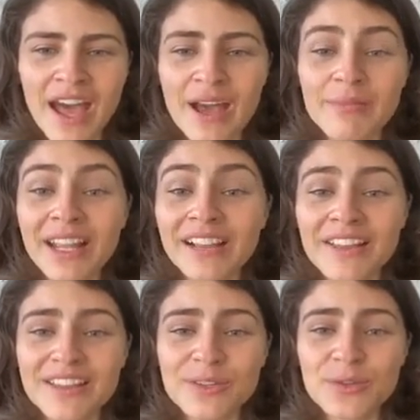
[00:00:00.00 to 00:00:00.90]

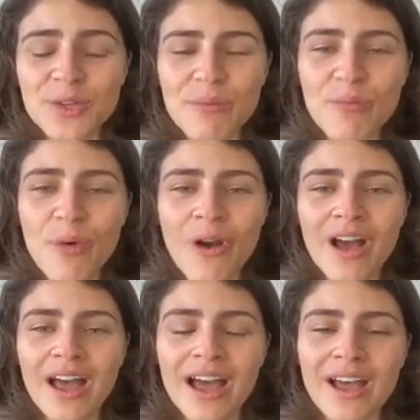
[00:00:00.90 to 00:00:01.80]
Nicola, there's also more
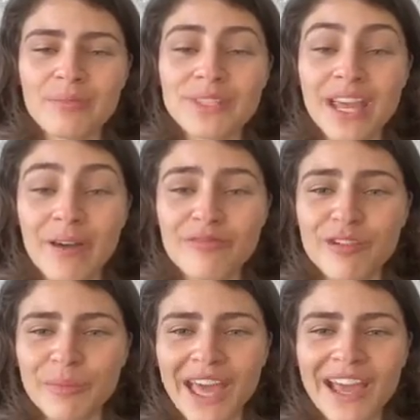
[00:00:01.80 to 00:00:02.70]
to come
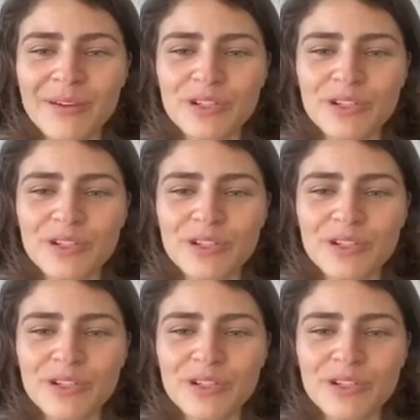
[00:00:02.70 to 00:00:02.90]
from Kate,